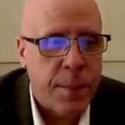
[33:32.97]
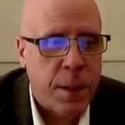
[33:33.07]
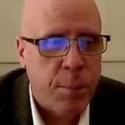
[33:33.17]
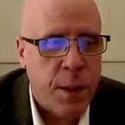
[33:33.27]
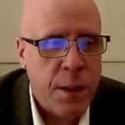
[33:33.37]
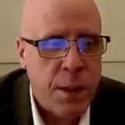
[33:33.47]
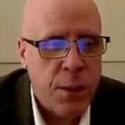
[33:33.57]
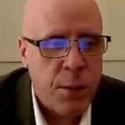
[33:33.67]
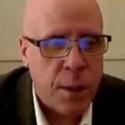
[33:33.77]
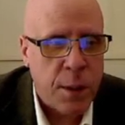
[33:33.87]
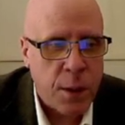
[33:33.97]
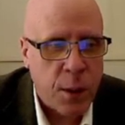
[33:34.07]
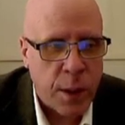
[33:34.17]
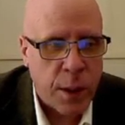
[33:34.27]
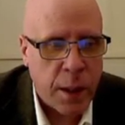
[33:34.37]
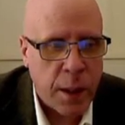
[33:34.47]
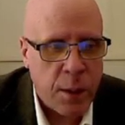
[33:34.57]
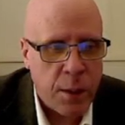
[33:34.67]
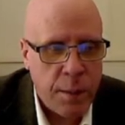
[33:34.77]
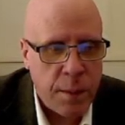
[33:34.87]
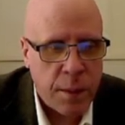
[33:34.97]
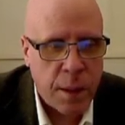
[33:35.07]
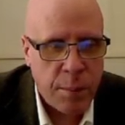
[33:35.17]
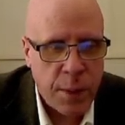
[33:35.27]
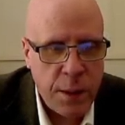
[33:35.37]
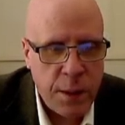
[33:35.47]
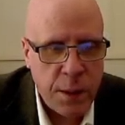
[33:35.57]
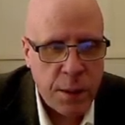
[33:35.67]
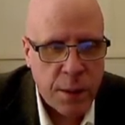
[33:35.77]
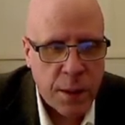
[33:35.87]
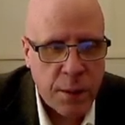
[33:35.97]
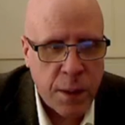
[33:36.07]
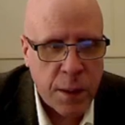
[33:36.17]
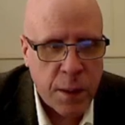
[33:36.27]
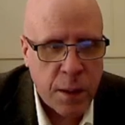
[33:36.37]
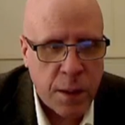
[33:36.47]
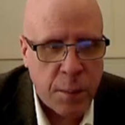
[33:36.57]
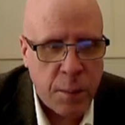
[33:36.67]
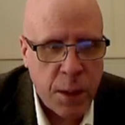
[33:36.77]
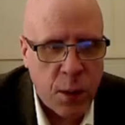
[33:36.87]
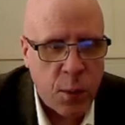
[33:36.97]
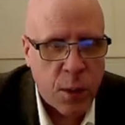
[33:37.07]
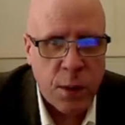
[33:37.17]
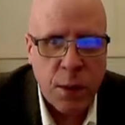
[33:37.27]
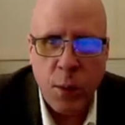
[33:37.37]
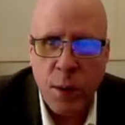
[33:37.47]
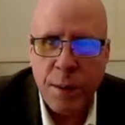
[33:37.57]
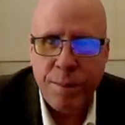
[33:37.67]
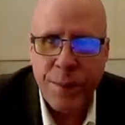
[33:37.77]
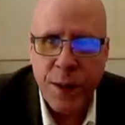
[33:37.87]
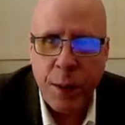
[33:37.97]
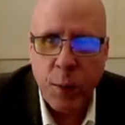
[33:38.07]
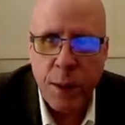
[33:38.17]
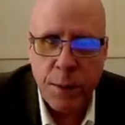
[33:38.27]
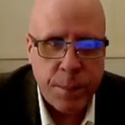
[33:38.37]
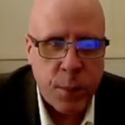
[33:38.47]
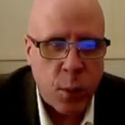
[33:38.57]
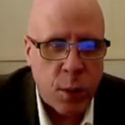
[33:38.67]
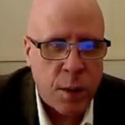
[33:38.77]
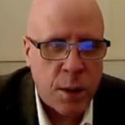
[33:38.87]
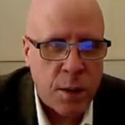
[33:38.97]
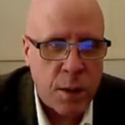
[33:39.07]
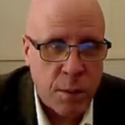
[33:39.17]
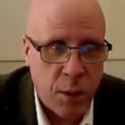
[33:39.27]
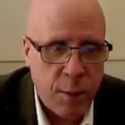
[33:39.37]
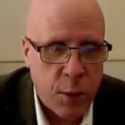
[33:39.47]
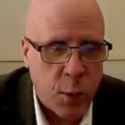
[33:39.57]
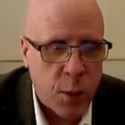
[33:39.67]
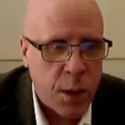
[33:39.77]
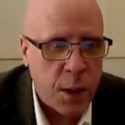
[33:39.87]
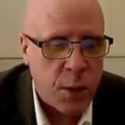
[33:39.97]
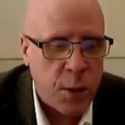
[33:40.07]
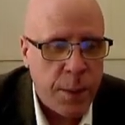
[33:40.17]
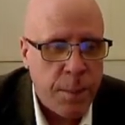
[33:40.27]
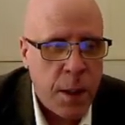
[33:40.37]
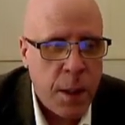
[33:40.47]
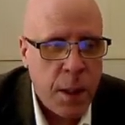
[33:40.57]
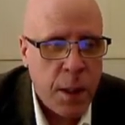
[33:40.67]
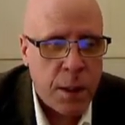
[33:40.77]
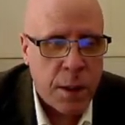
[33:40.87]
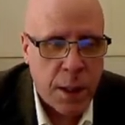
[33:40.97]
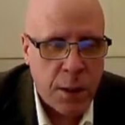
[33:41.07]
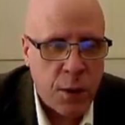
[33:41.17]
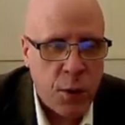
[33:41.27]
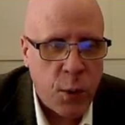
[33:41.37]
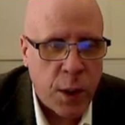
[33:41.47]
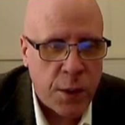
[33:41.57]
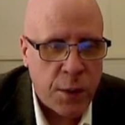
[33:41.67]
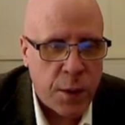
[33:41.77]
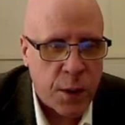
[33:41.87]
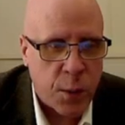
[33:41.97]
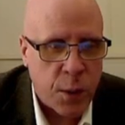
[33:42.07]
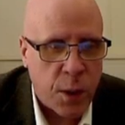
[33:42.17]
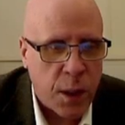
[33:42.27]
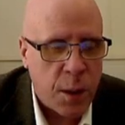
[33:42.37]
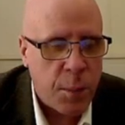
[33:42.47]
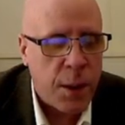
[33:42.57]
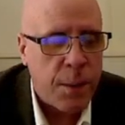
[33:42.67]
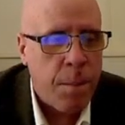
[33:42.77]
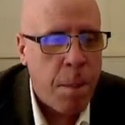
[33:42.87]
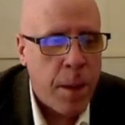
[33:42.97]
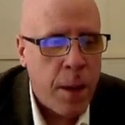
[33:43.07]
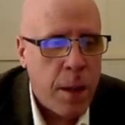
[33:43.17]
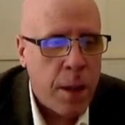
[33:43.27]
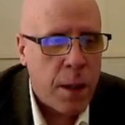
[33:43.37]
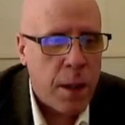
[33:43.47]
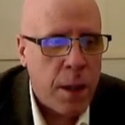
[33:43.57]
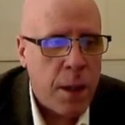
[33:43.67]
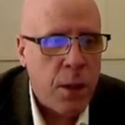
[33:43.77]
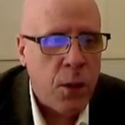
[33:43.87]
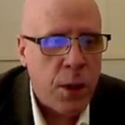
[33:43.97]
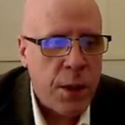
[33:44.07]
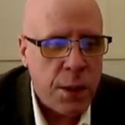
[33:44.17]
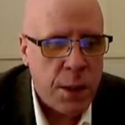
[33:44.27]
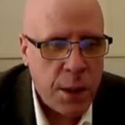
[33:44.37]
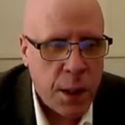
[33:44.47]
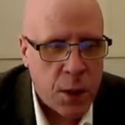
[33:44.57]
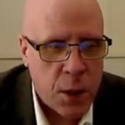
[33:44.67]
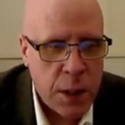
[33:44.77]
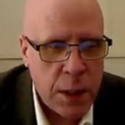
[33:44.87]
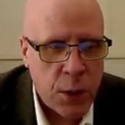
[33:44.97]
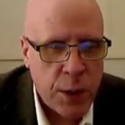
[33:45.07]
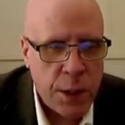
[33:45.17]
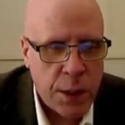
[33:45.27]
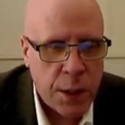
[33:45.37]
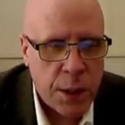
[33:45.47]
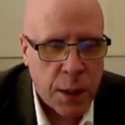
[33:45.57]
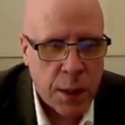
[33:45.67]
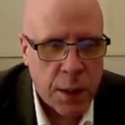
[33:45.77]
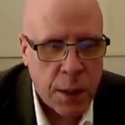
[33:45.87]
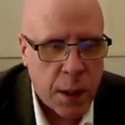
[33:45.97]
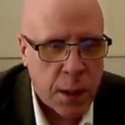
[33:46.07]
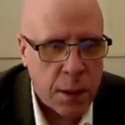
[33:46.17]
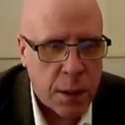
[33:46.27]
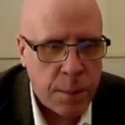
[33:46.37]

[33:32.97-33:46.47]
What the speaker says: places where it's going down, and places, like right there, in the middle where it's going sideways, or it travels horizontally. That's the two kinds of things we're talking about. Increasing, decreasing, and constant.